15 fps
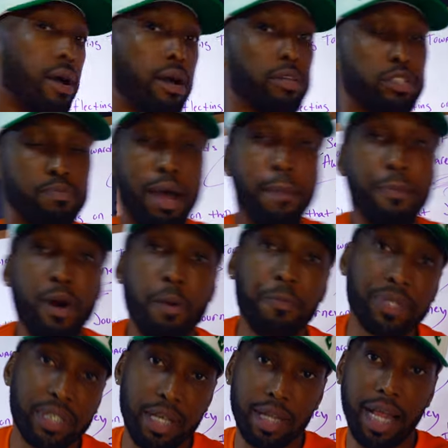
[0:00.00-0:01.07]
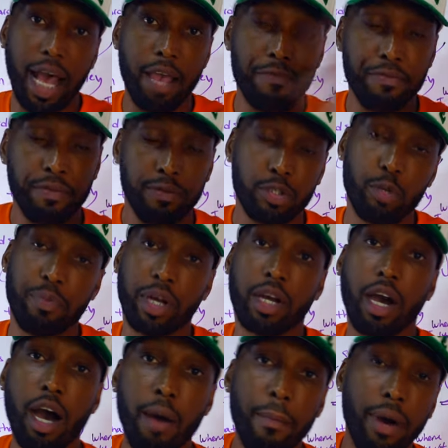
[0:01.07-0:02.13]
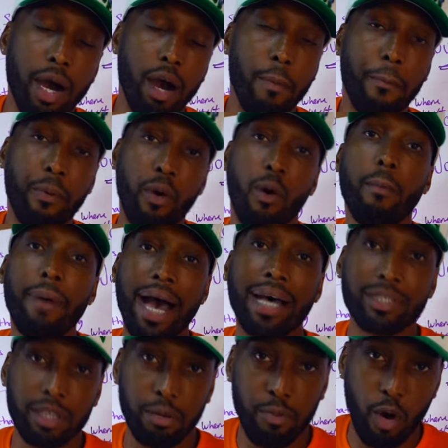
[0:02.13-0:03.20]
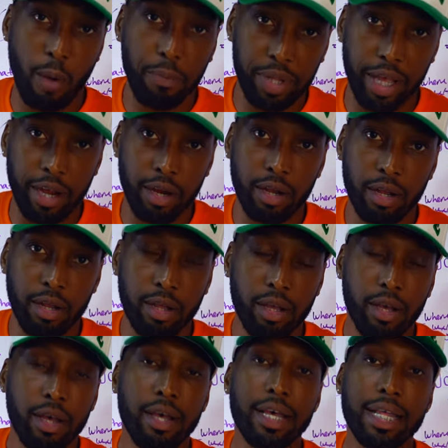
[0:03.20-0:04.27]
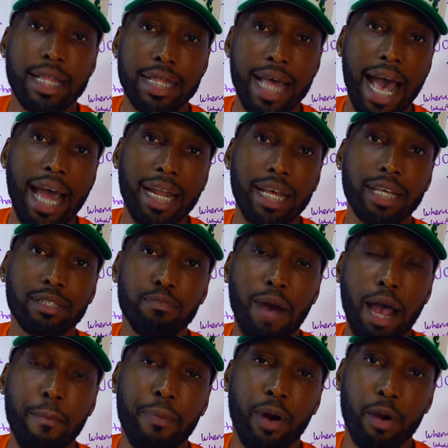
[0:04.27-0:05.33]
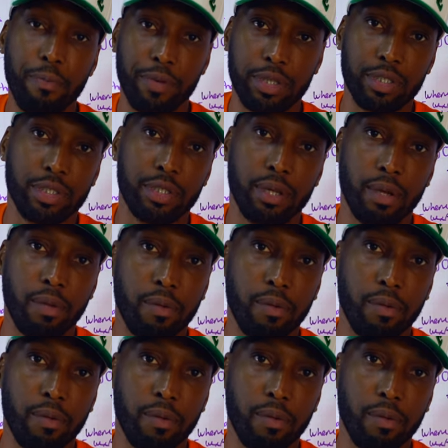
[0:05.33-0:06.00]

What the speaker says: It's my purpose in life, to become a pro basketball player. That is my purpose.